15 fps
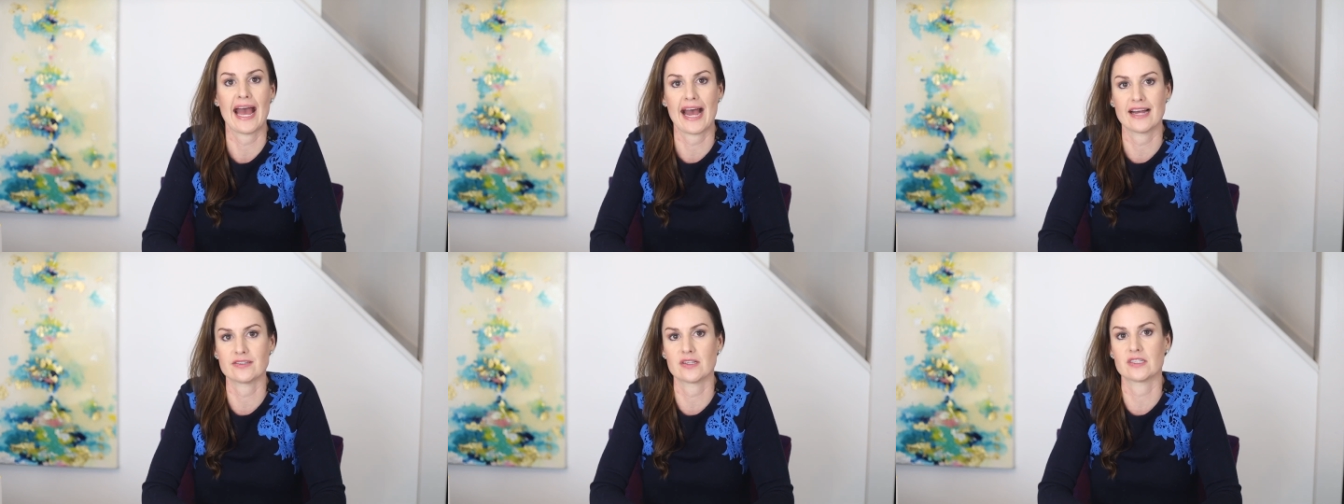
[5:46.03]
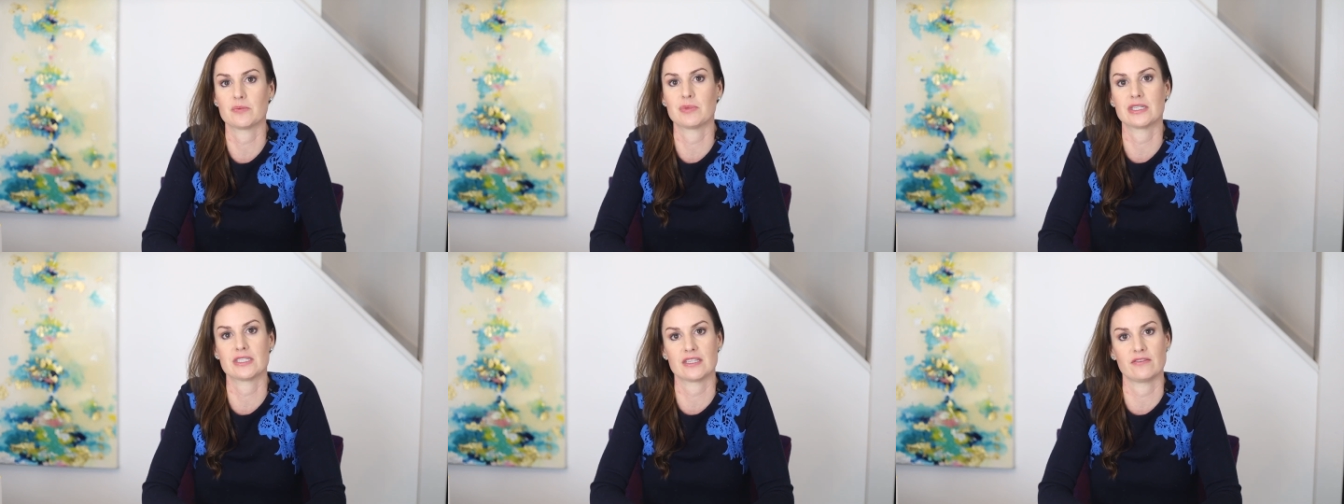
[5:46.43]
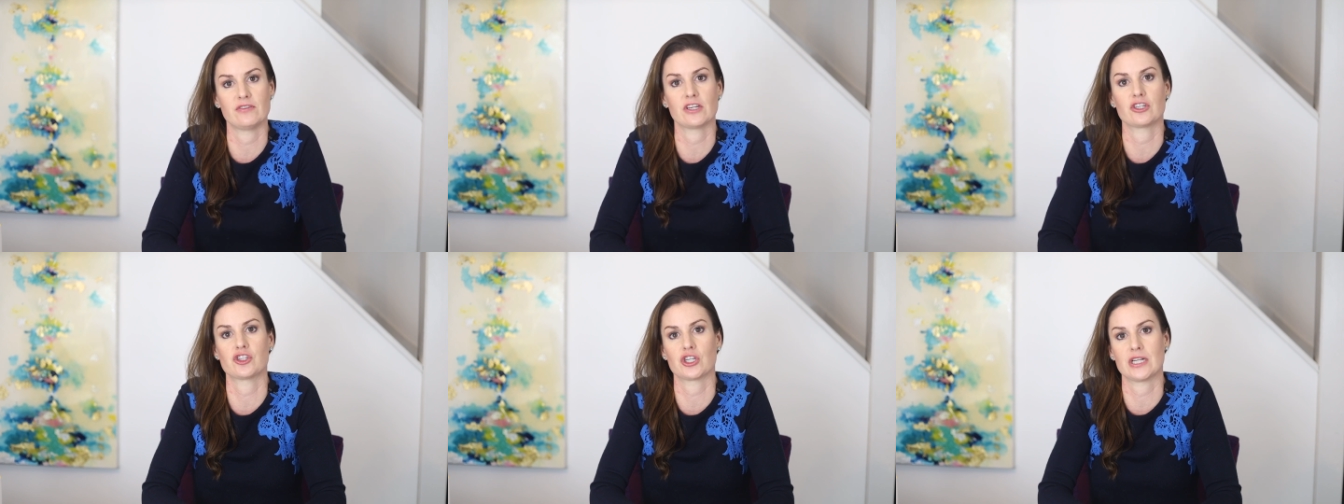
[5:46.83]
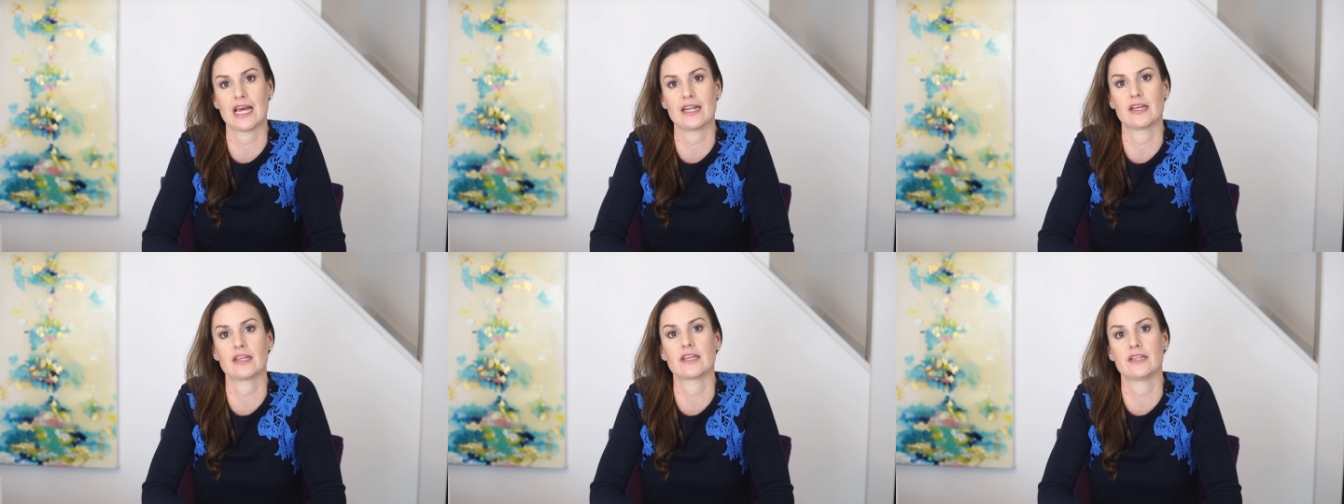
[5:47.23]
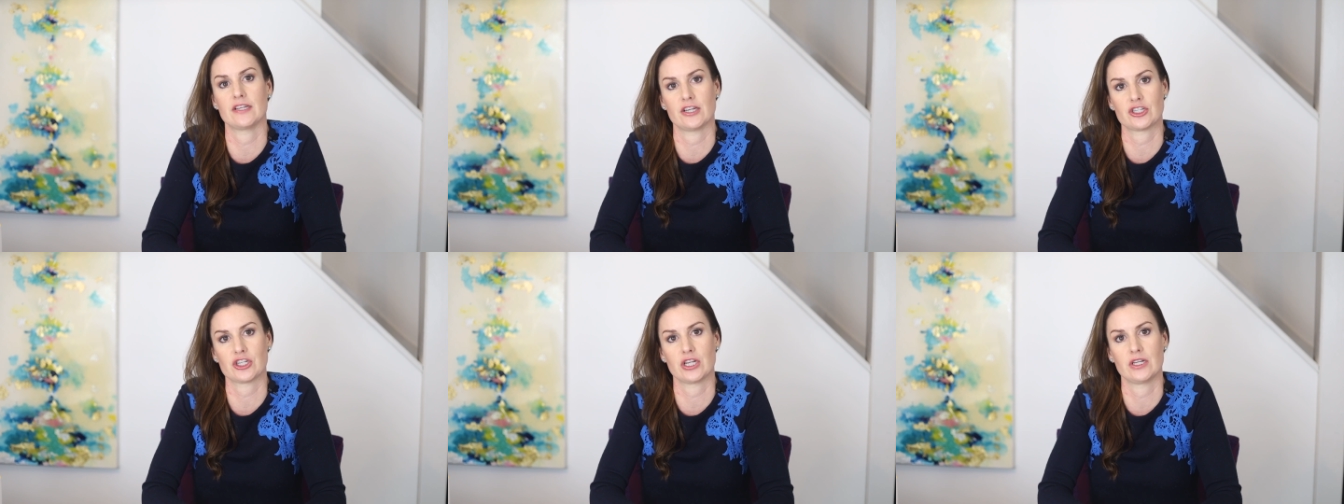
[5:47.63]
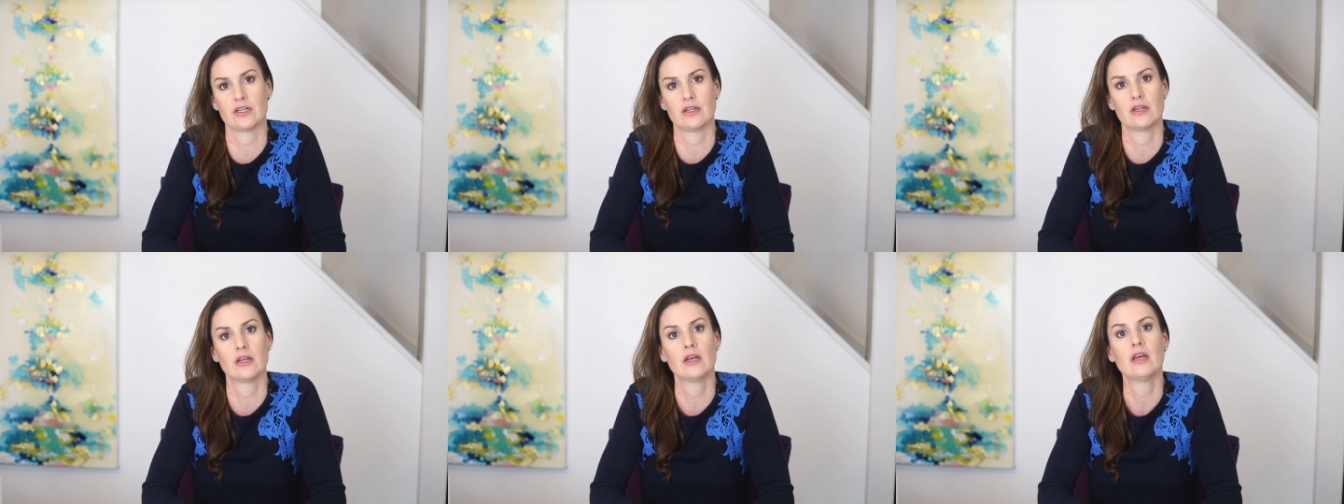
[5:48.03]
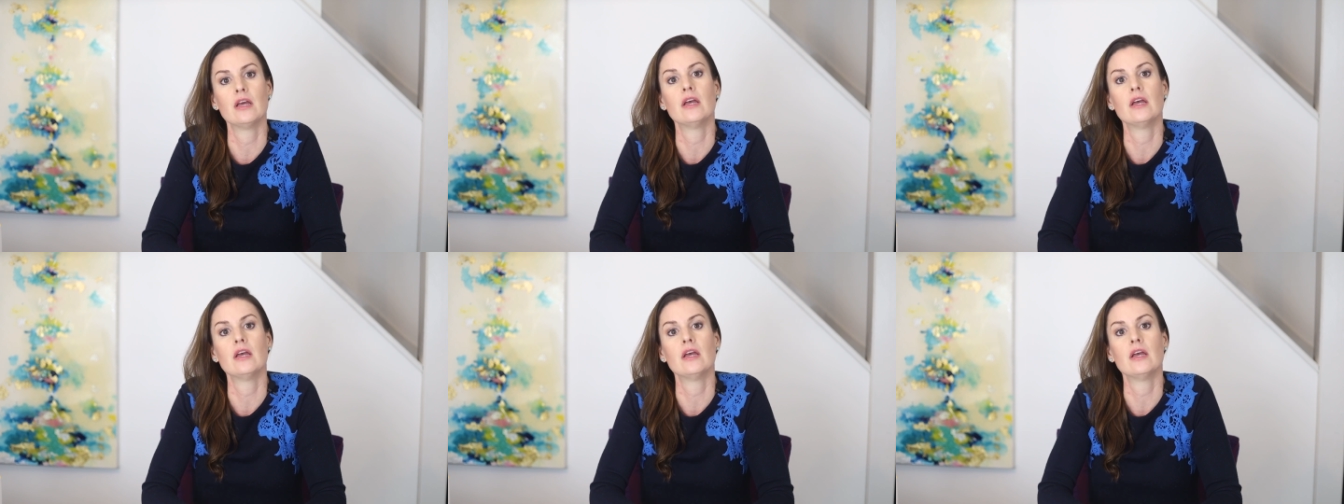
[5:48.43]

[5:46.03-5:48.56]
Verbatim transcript: has a specific genetic condition.